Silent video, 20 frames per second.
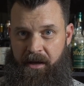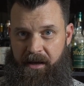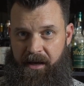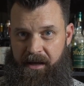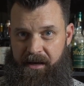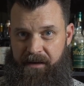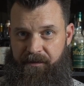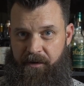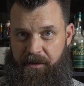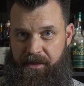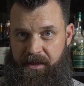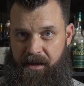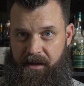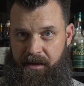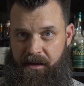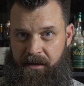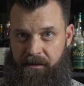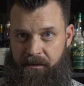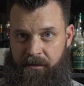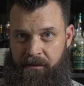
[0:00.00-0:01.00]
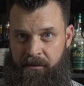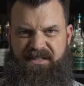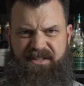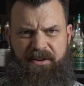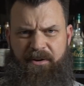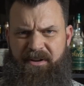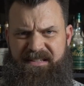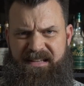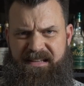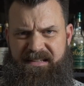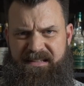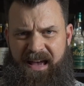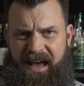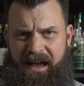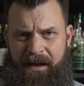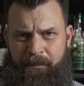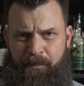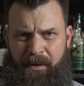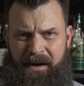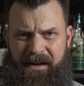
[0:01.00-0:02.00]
And if you're thinking, seriously, Zach,